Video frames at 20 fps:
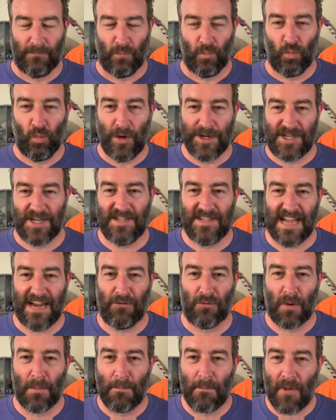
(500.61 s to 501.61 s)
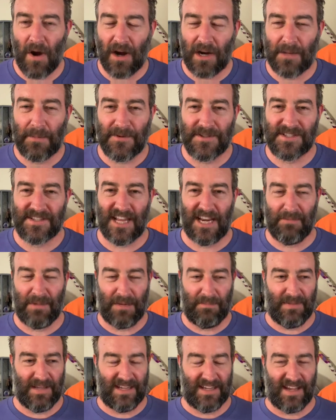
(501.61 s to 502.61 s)
Which is a remarkable
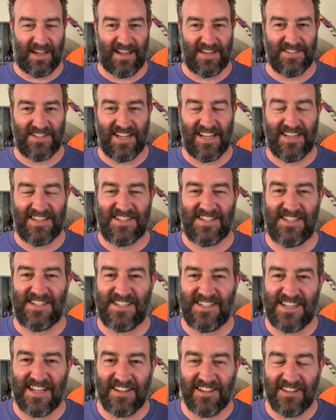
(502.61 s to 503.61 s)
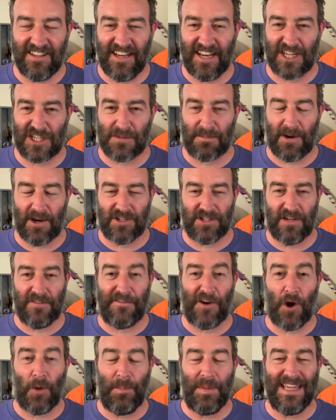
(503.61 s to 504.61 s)
sentiment because it's still an expression of
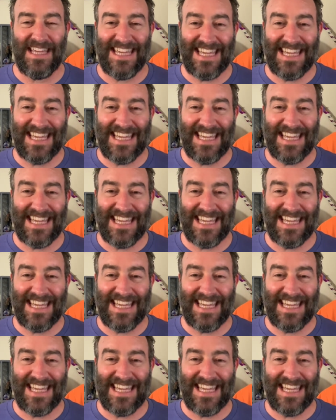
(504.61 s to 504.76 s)
hope